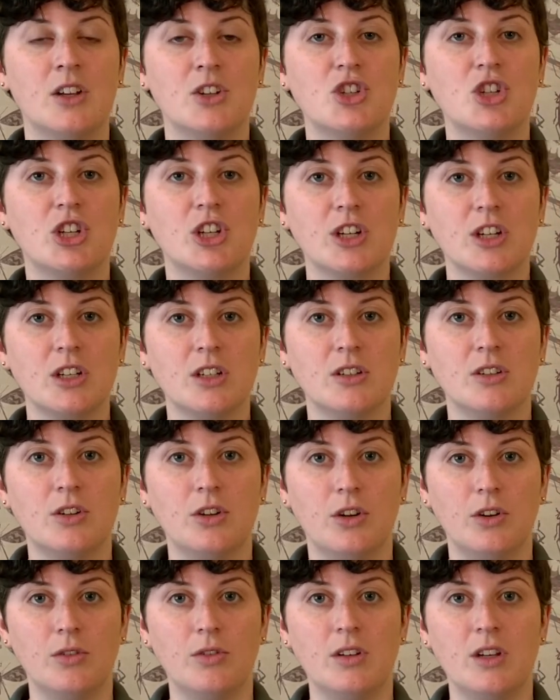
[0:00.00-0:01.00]

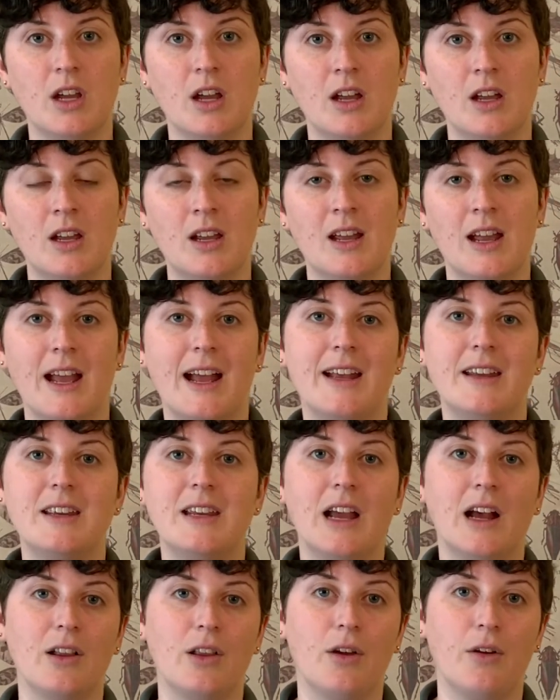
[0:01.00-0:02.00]
chikungunya, and
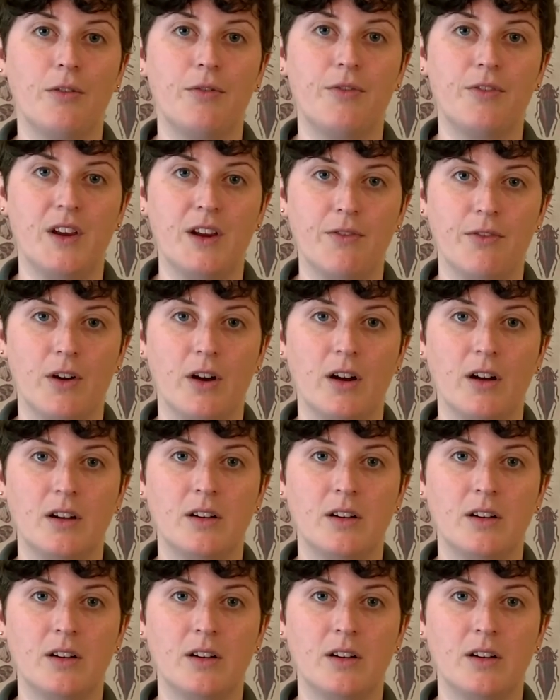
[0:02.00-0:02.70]
yellow fever.